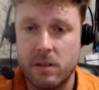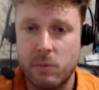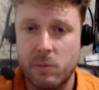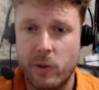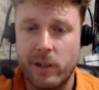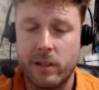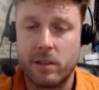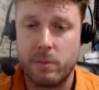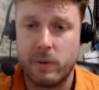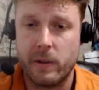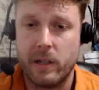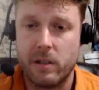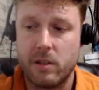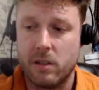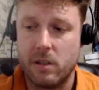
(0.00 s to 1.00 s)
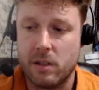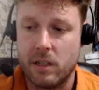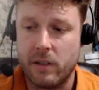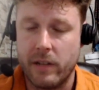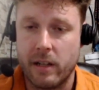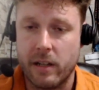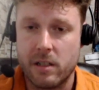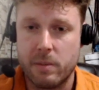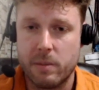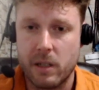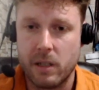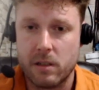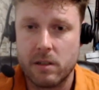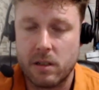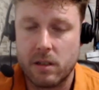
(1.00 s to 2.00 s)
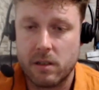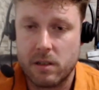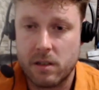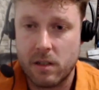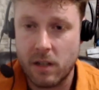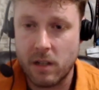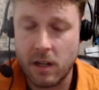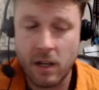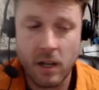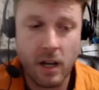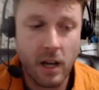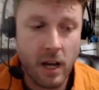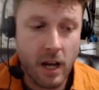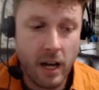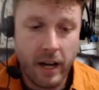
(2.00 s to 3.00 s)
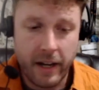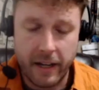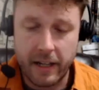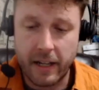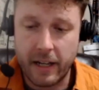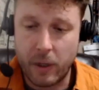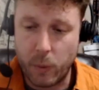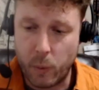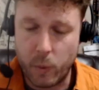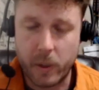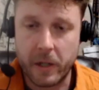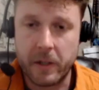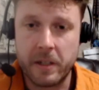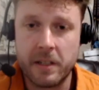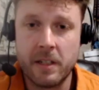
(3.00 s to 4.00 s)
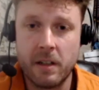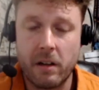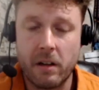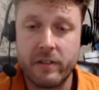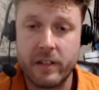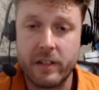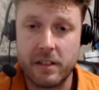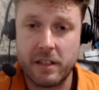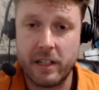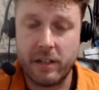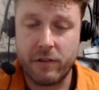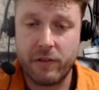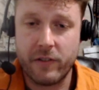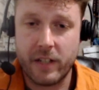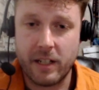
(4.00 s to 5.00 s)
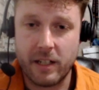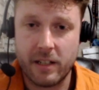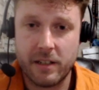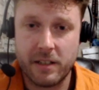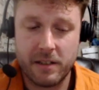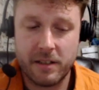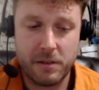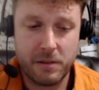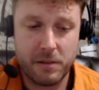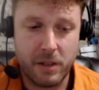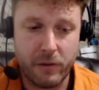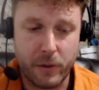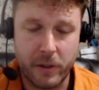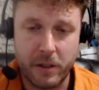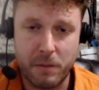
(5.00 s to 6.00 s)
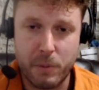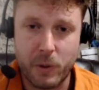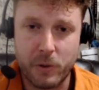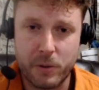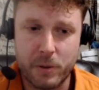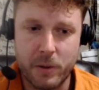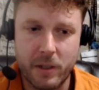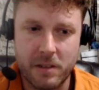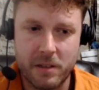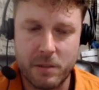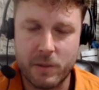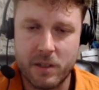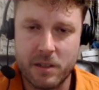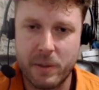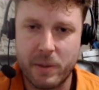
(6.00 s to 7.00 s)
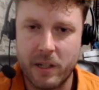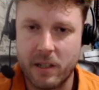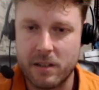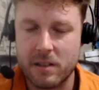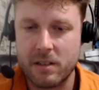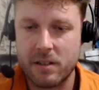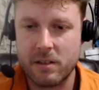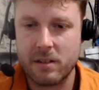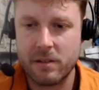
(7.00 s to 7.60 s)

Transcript: and more exploration in that space, because we're going to need a lot of it if we're going to pull through on some of these plans.